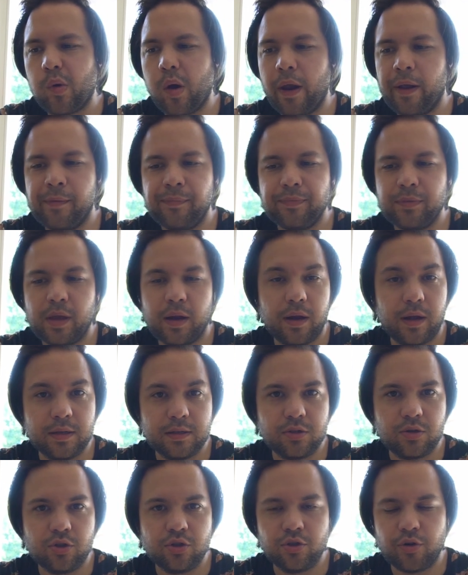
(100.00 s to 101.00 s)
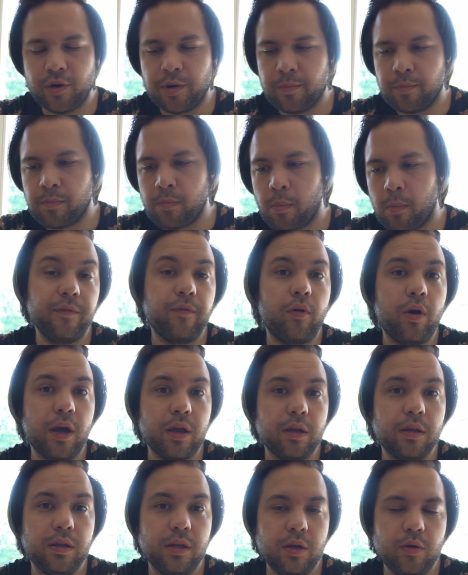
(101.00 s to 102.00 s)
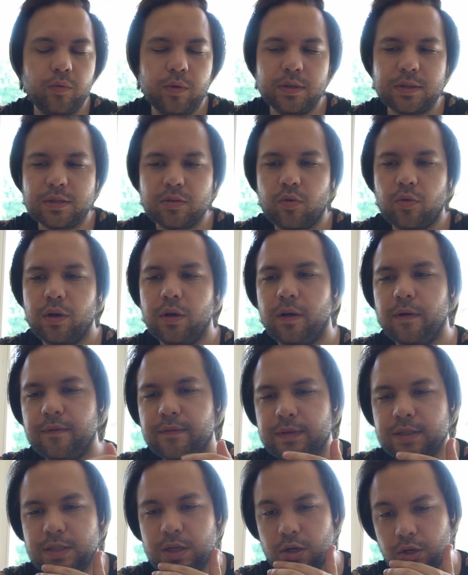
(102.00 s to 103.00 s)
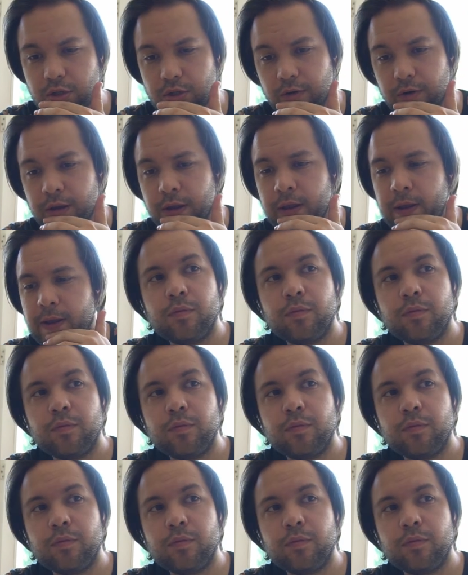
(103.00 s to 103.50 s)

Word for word: and then I had surgery. Before I continue with the story of surgery,